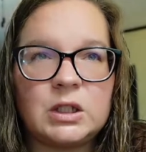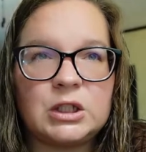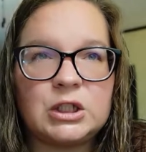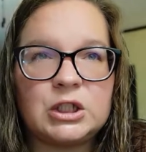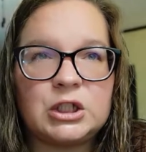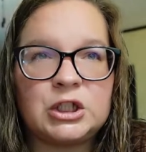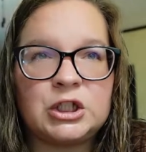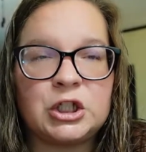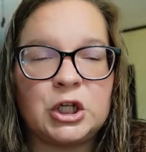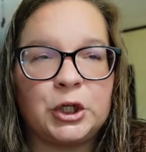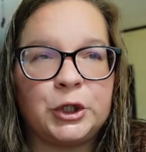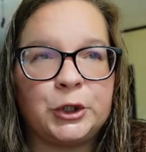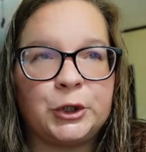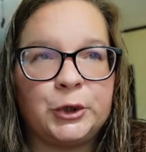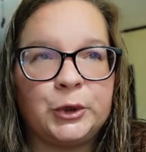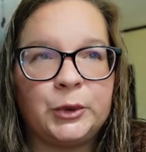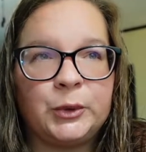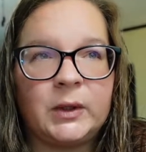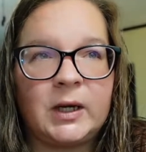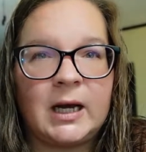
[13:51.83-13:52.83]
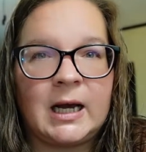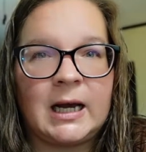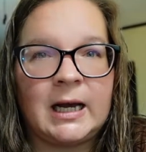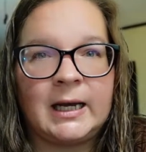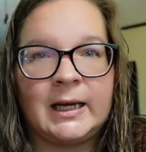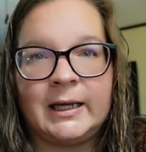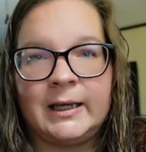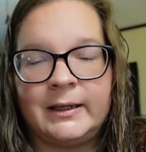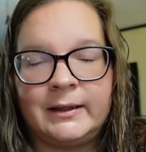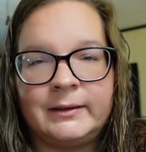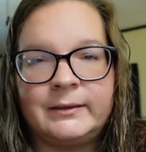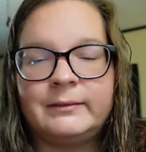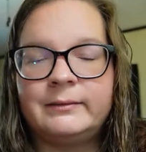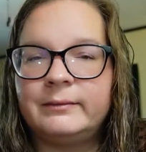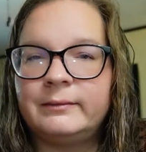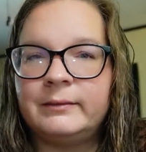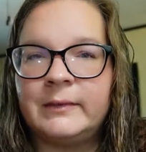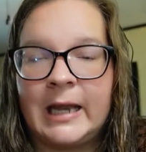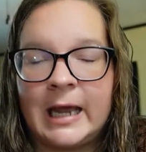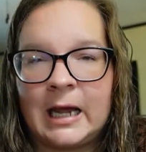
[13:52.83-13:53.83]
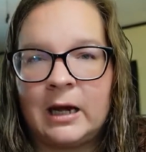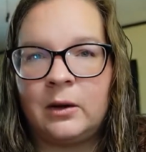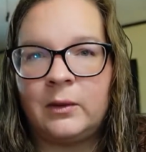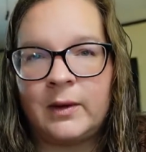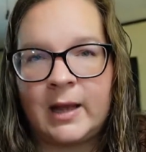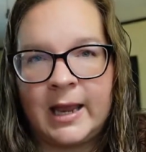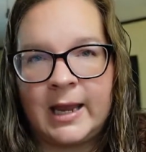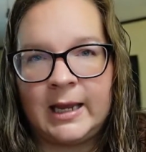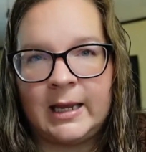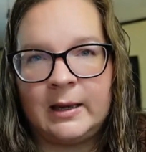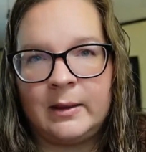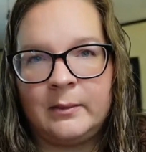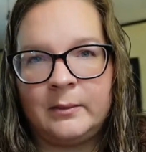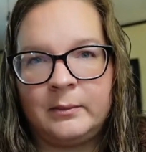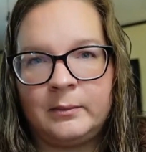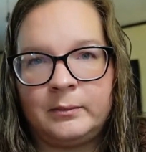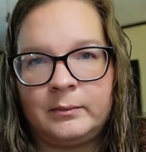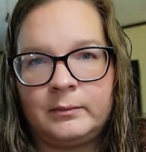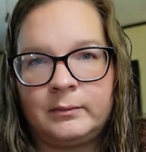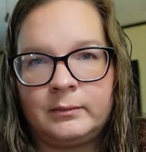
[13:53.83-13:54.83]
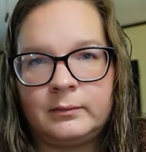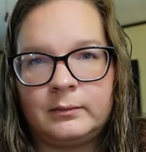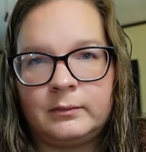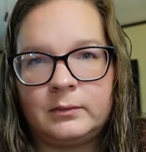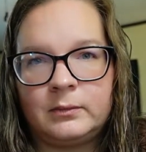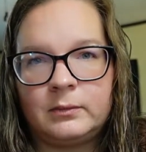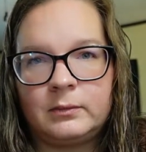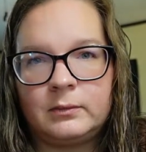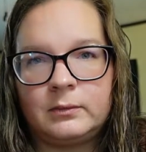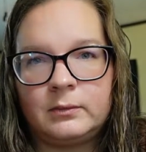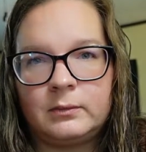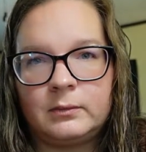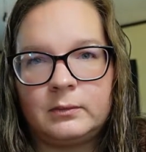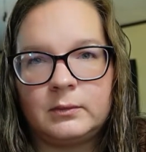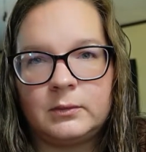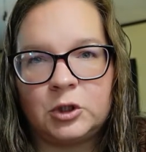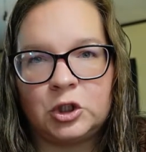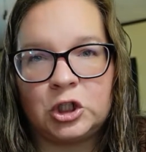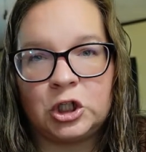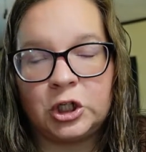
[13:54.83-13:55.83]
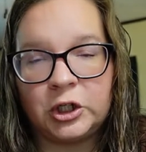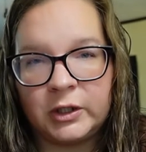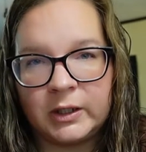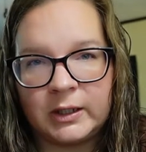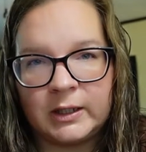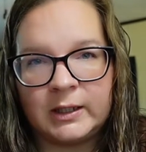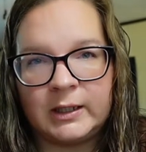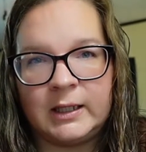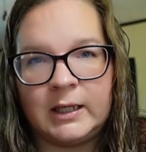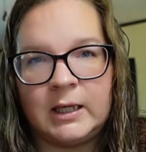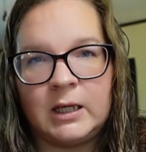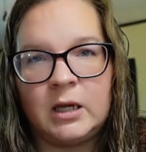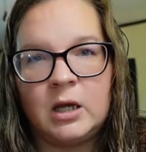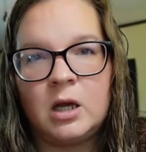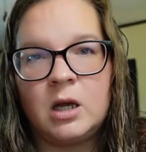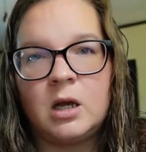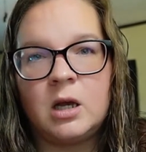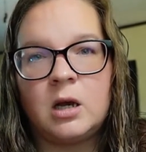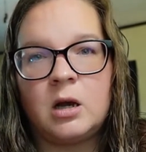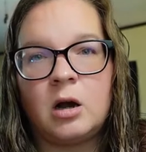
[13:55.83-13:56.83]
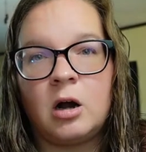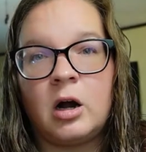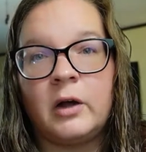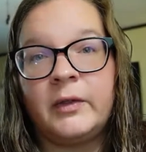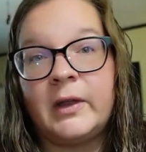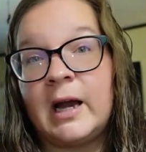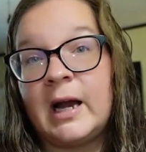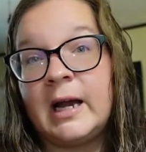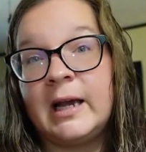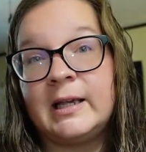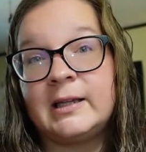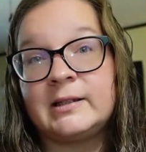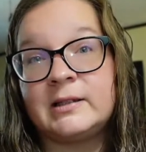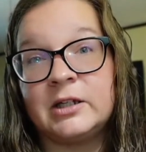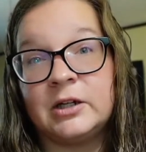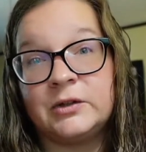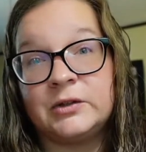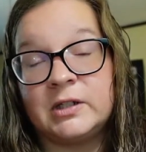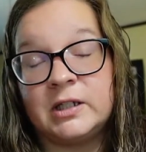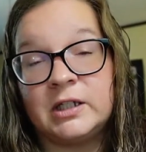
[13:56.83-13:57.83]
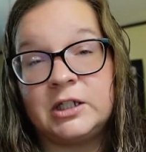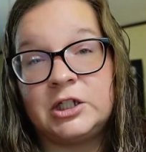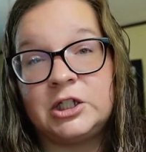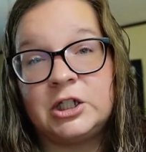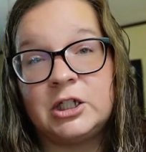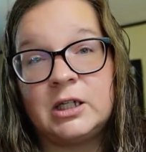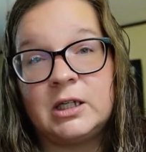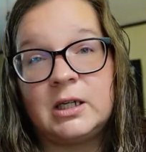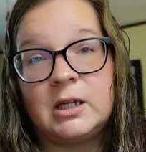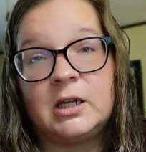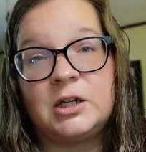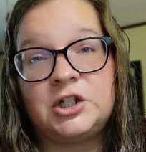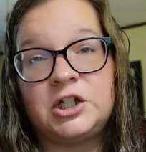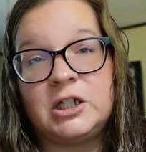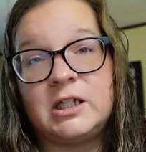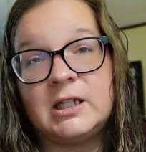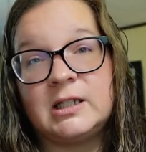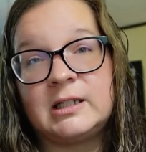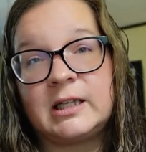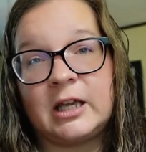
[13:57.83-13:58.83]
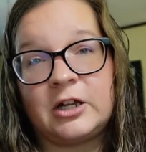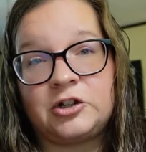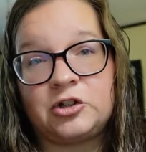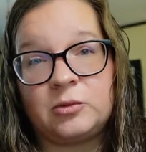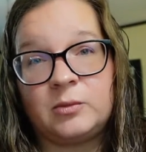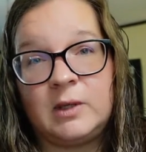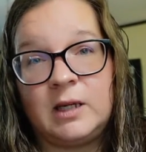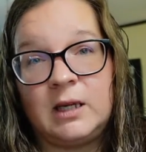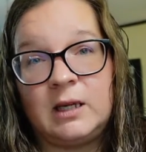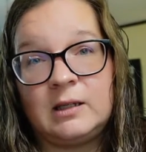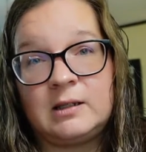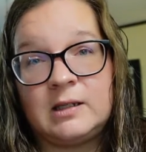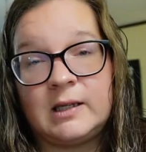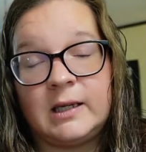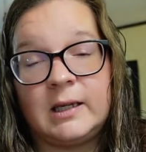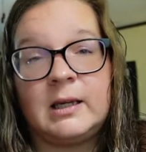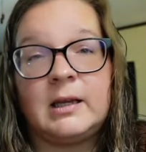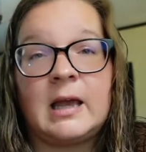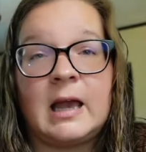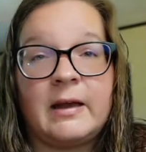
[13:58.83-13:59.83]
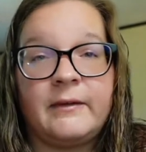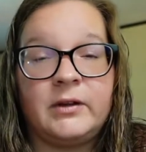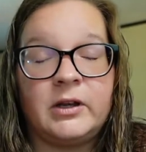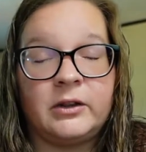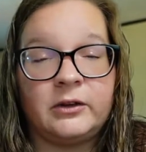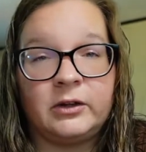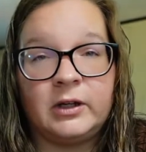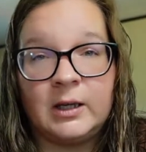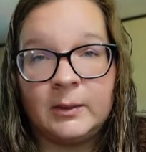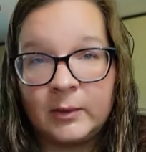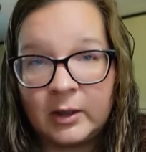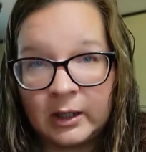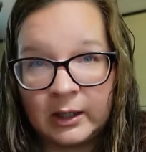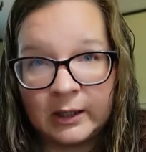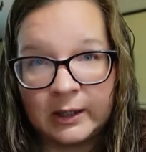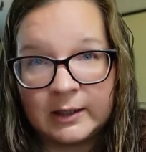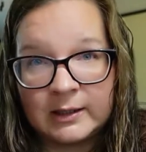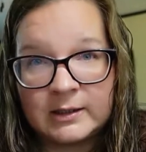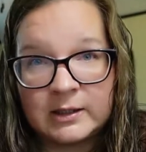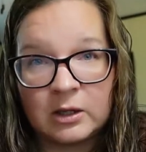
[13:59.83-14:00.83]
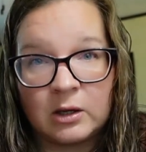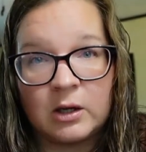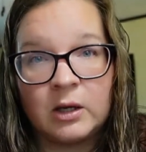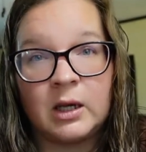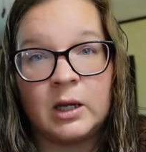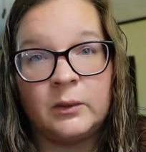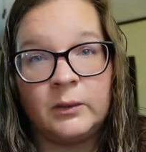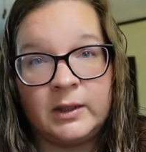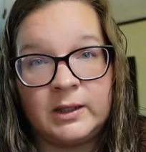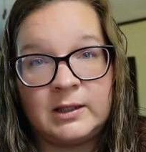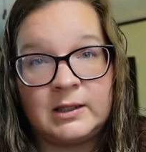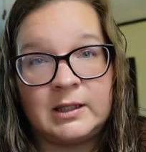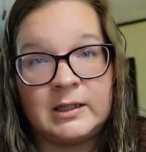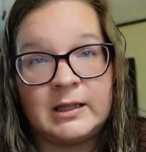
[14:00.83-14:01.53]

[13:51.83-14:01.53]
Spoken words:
So I now am currently on the highest dosage. She did schedule me to have another MRI, so I went and did